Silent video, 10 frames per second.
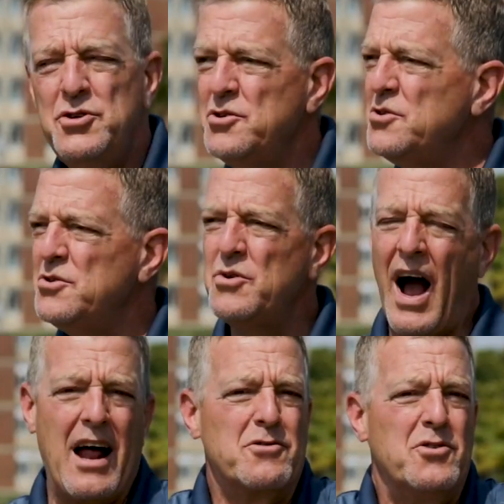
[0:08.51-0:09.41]
to,
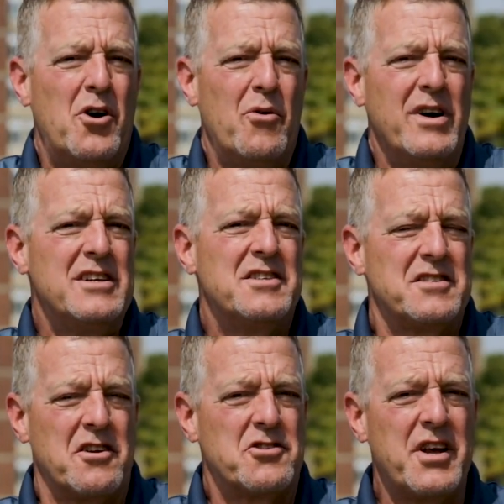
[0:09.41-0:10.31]
I don't know, what is
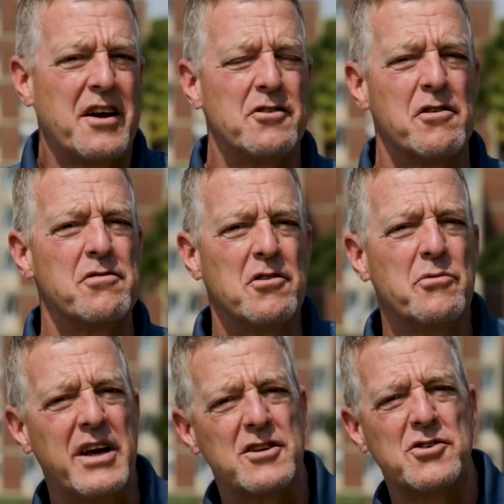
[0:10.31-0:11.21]
this, our second or third
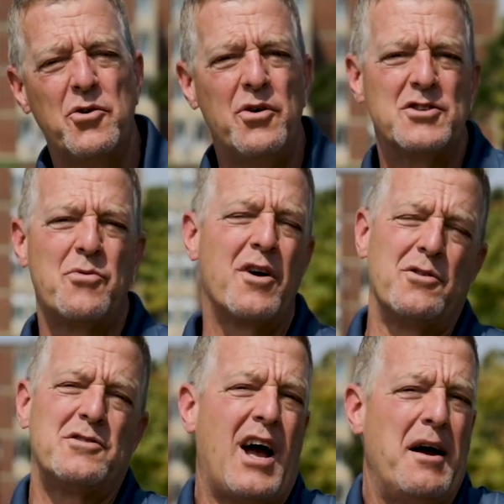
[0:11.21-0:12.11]
week of school? It's one of
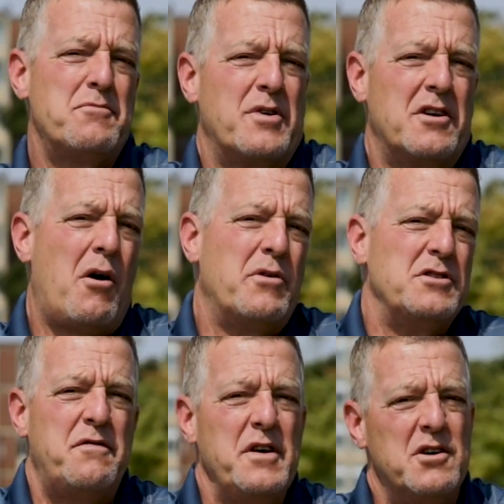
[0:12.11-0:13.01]
those times when it
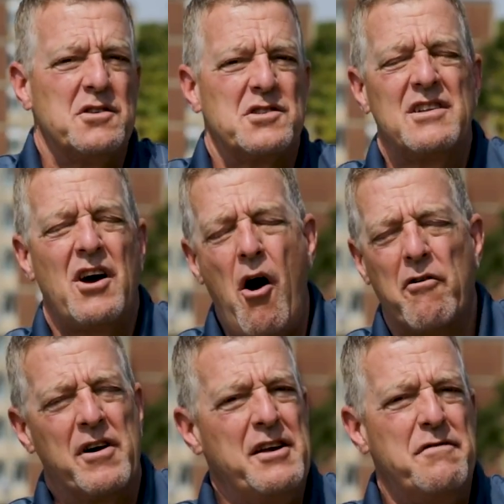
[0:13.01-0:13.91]
always feels,
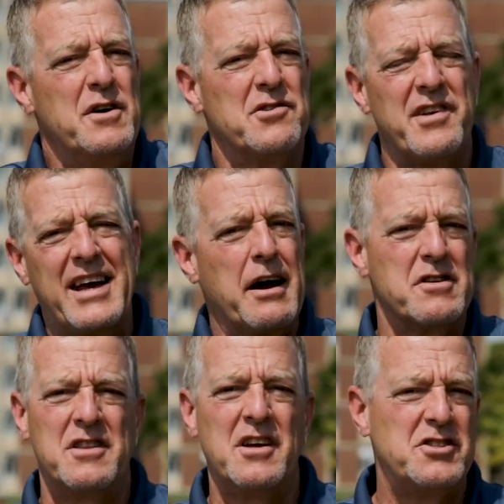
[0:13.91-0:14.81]
already feels like
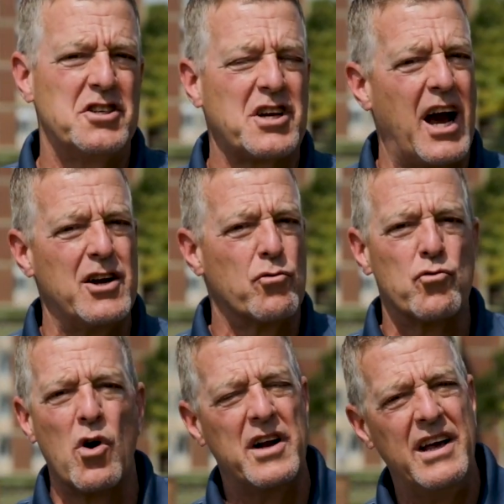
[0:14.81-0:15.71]
everything's just kind of
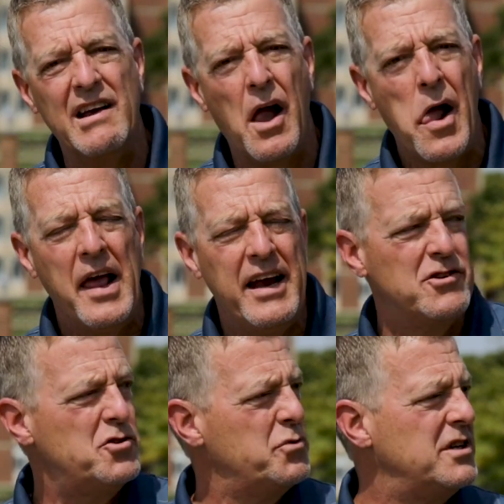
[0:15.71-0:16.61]
running
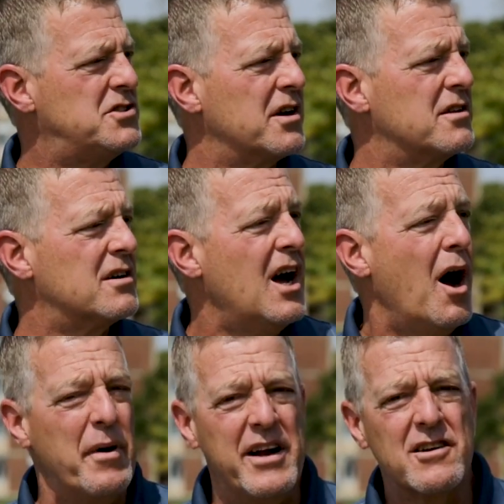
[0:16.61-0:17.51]
into each other.
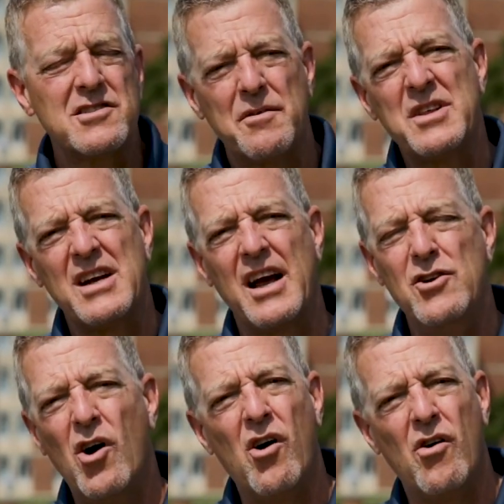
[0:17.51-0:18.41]
But here's something I
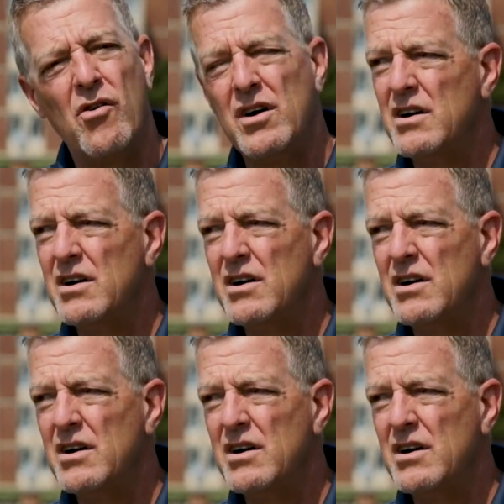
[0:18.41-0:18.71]
know.